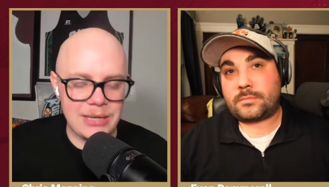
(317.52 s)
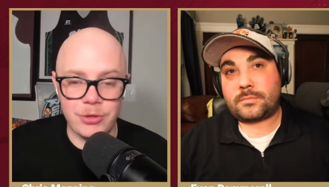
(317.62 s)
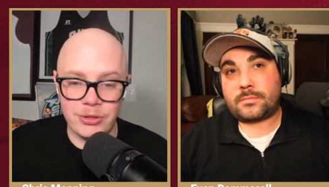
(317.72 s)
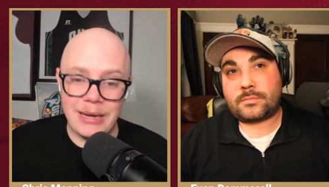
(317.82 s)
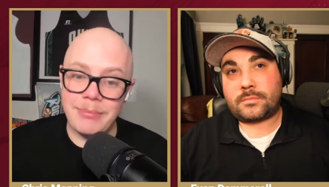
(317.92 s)

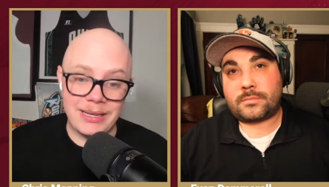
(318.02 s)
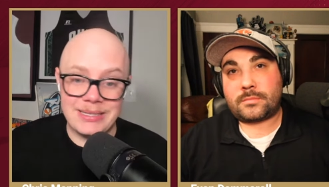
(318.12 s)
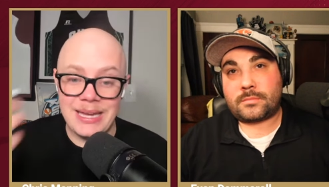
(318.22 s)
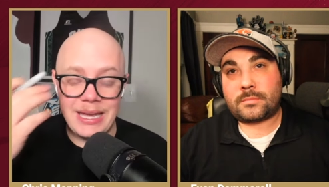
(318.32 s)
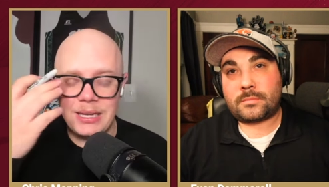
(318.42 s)
Speaker 1: game. You're down by
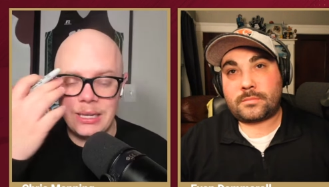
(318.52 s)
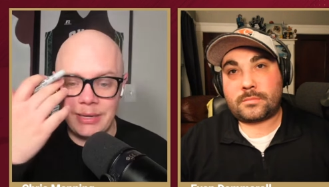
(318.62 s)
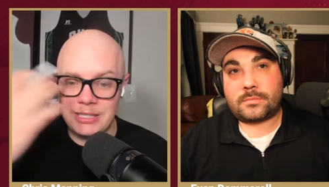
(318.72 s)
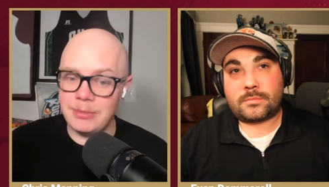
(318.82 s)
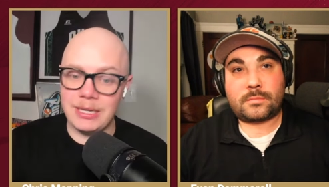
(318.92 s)
ten,
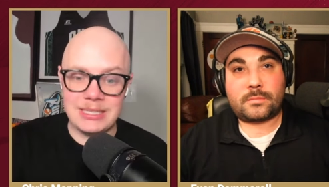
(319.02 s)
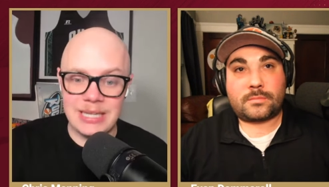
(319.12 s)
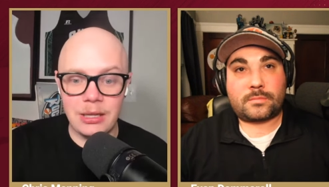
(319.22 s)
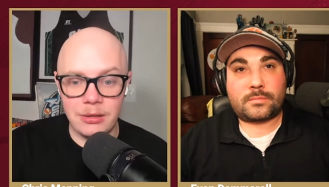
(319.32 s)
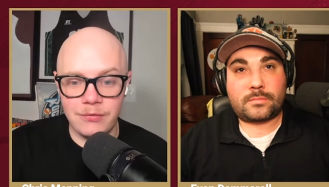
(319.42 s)
by as many as
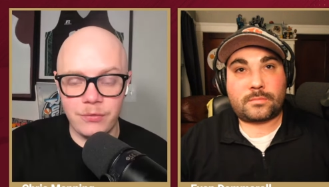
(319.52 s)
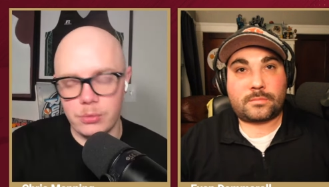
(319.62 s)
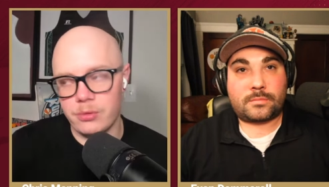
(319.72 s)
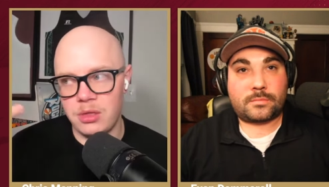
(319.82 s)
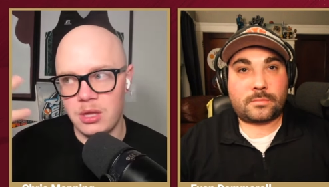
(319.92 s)
ten in the
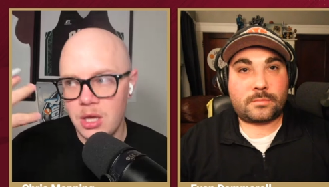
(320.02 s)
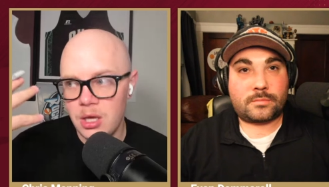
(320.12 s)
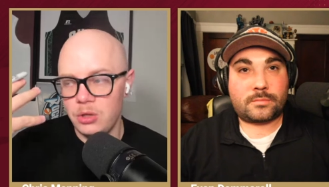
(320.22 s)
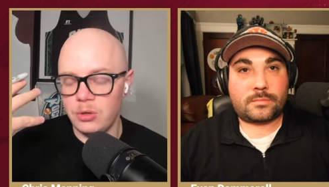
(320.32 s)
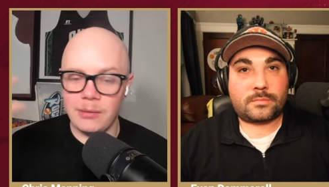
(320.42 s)
fourth.
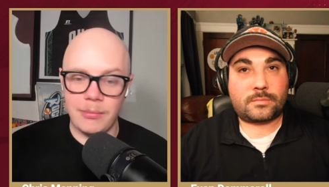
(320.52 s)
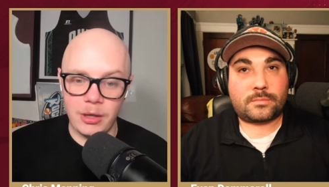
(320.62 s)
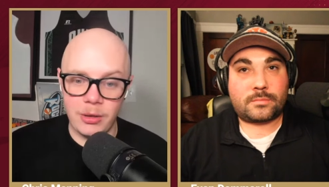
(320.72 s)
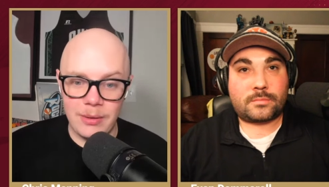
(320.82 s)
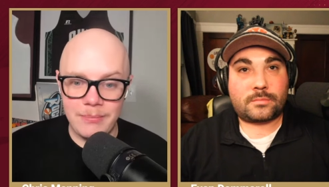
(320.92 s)
You come
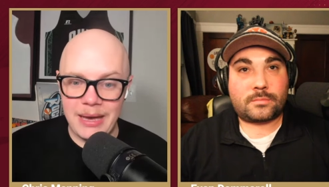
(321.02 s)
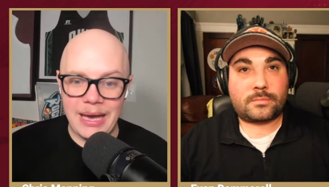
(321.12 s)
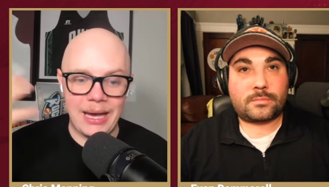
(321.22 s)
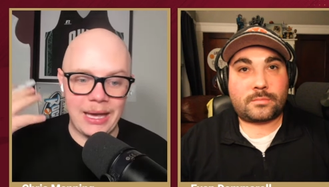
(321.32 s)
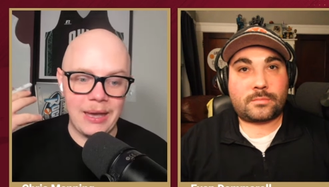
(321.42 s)
all the way
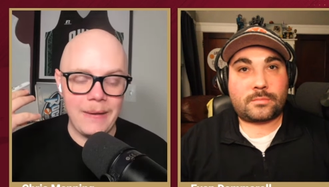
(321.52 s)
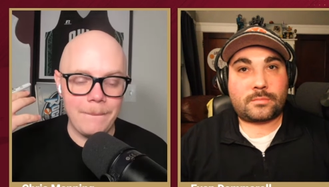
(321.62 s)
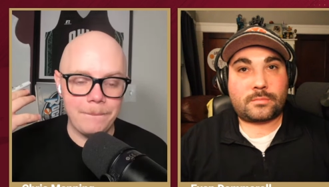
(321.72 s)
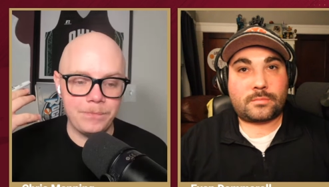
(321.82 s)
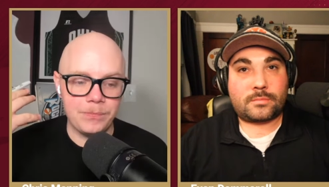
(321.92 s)
back.
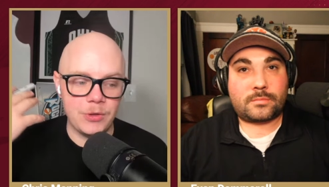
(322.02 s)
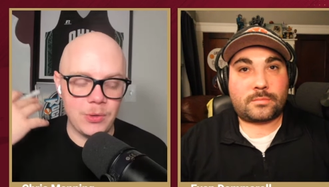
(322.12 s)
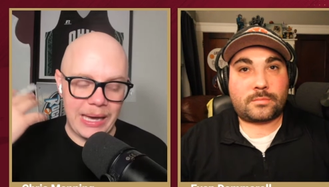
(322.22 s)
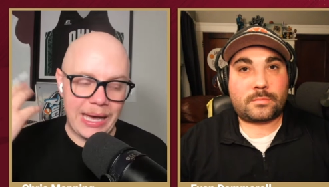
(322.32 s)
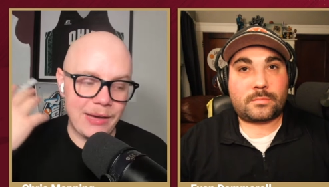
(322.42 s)

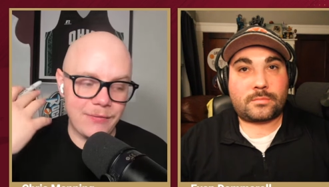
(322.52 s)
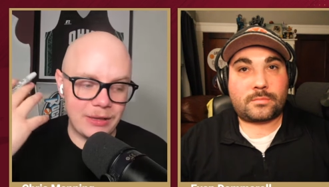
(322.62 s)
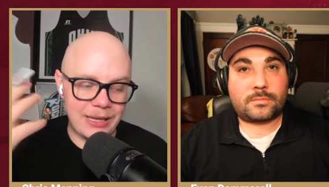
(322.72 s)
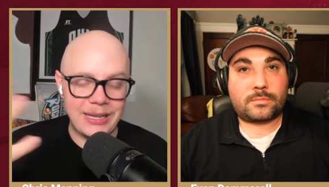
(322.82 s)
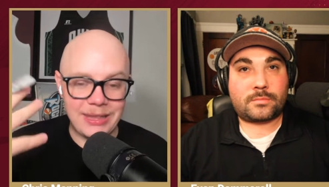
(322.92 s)
You have
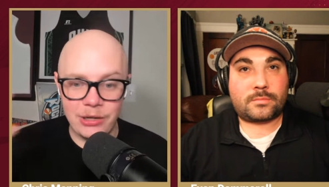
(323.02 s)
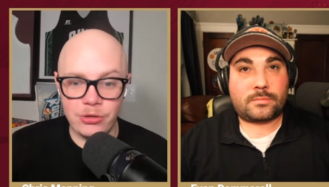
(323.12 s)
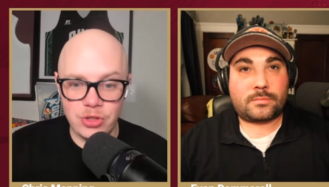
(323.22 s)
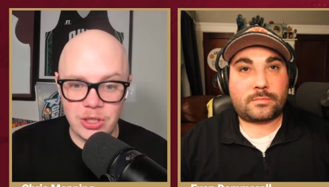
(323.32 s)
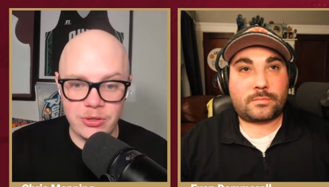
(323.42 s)
a lot of the
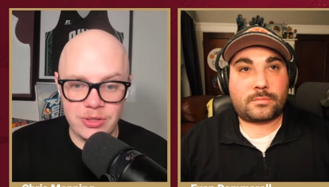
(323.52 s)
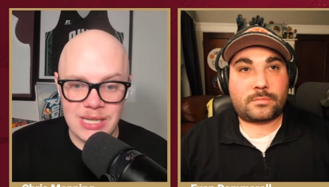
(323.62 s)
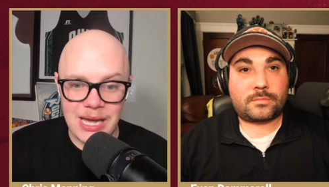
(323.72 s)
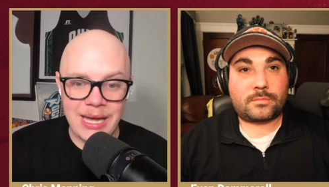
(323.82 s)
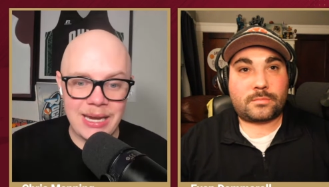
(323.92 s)
energy on your
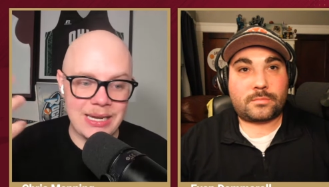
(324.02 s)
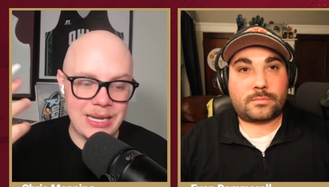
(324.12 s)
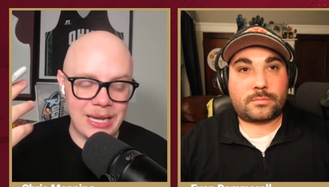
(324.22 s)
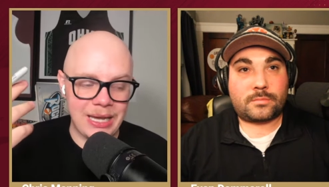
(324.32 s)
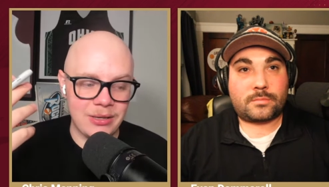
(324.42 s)
side,
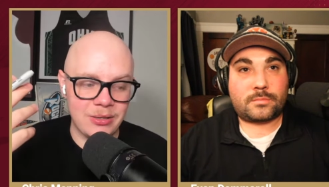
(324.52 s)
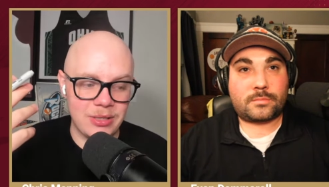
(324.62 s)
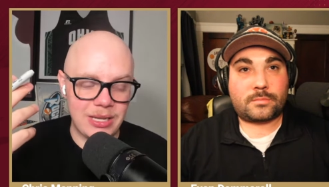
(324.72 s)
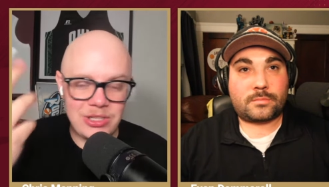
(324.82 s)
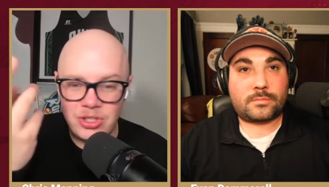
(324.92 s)

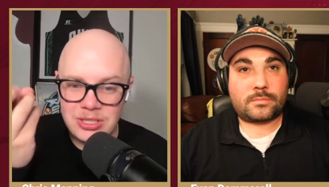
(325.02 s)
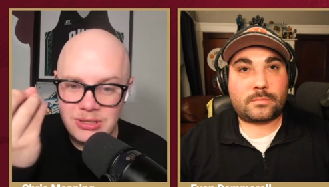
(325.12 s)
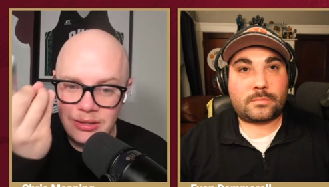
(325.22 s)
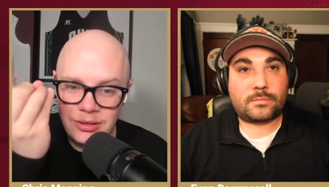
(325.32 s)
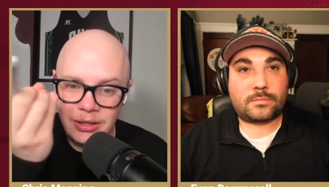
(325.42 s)
and it's
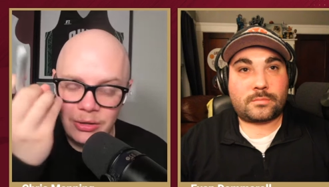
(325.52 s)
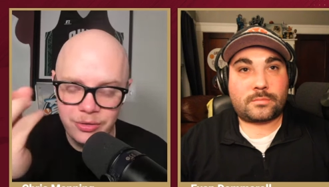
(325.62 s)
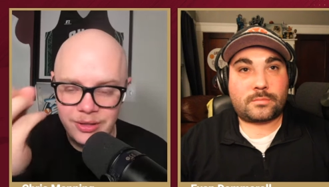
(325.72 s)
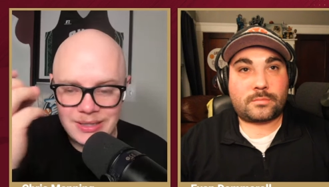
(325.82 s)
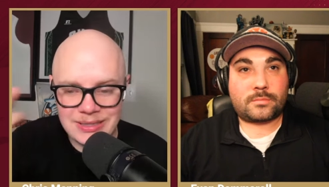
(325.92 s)
just the
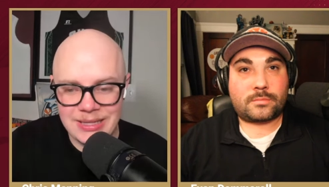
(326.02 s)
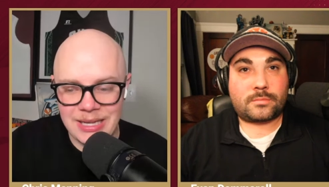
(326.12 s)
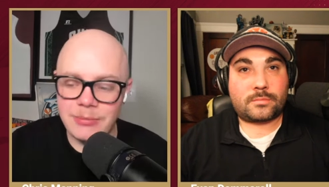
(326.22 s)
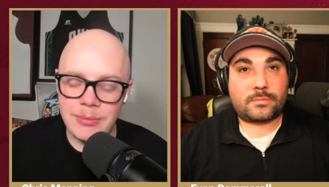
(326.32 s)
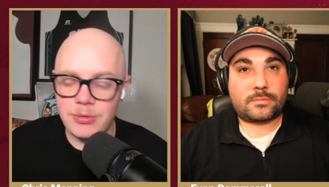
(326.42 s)
little things at
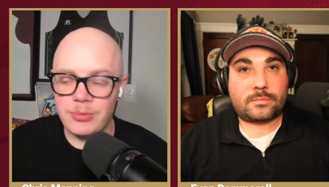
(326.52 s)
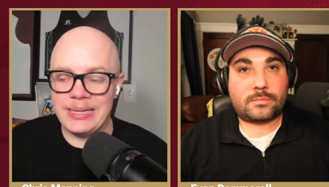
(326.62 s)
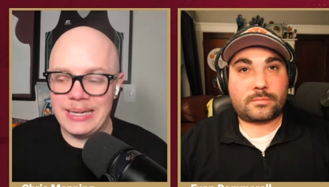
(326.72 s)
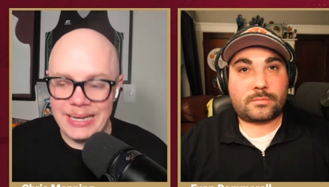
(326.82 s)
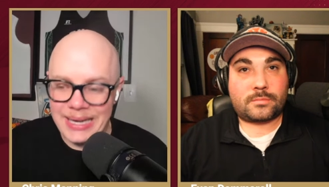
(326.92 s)
the end. Maybe you
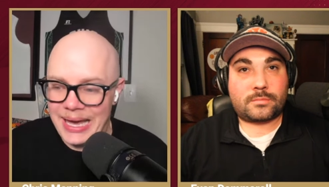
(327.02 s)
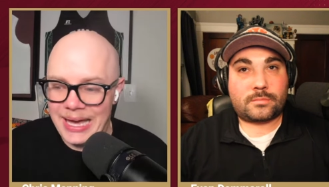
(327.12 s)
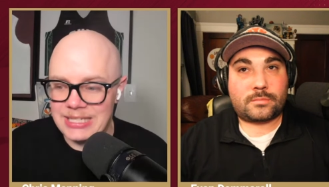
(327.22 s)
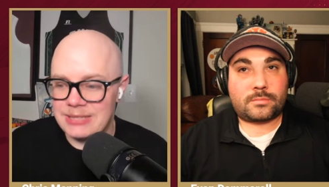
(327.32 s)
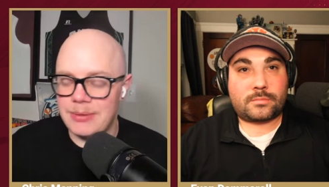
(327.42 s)
ran out of
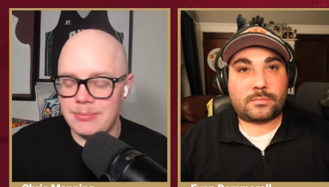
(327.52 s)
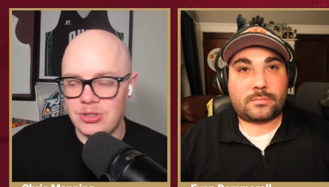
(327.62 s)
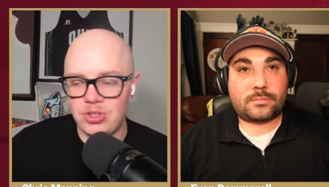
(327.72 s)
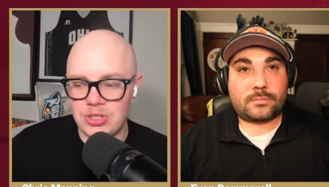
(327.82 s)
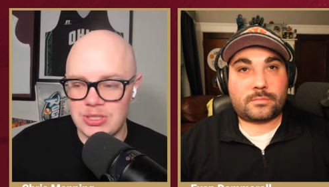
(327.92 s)
gas.
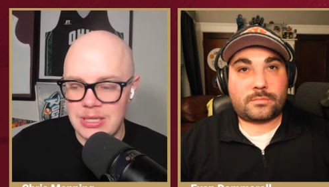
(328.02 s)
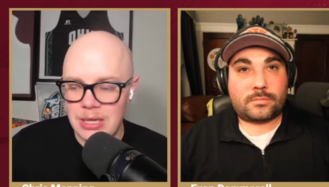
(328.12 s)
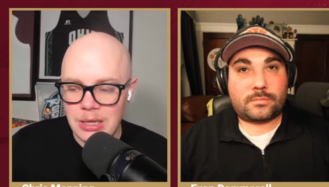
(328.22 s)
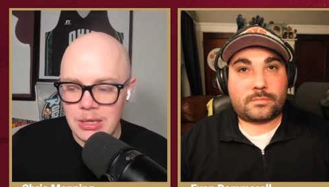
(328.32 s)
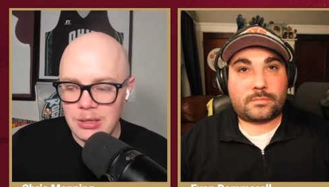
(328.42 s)
Maybe just
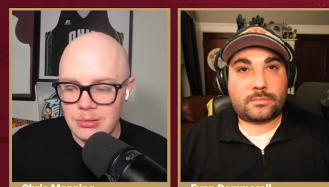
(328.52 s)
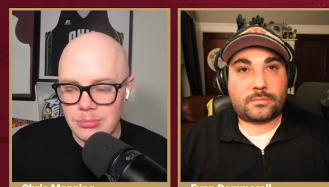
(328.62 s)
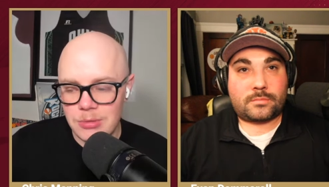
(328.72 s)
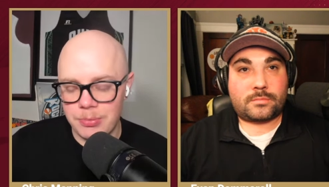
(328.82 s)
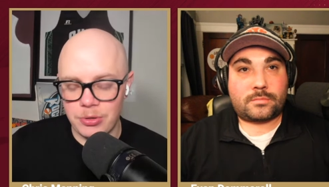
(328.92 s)

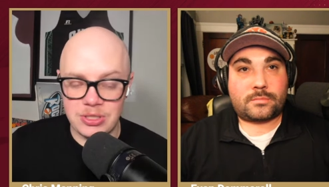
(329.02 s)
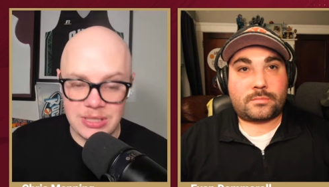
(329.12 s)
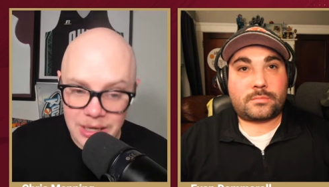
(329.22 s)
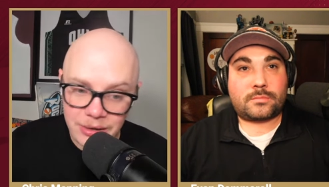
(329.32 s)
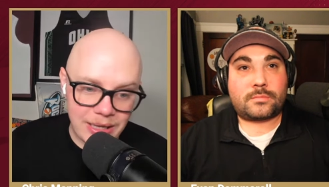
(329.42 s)
the
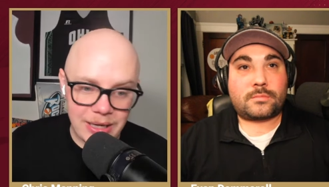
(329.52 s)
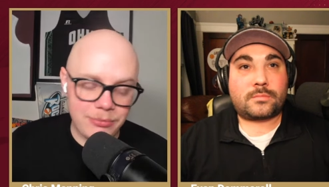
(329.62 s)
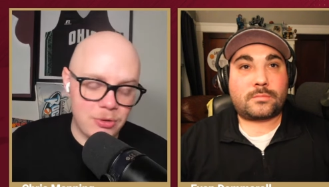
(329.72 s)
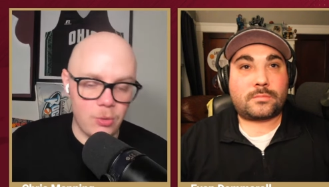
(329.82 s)
personnel not up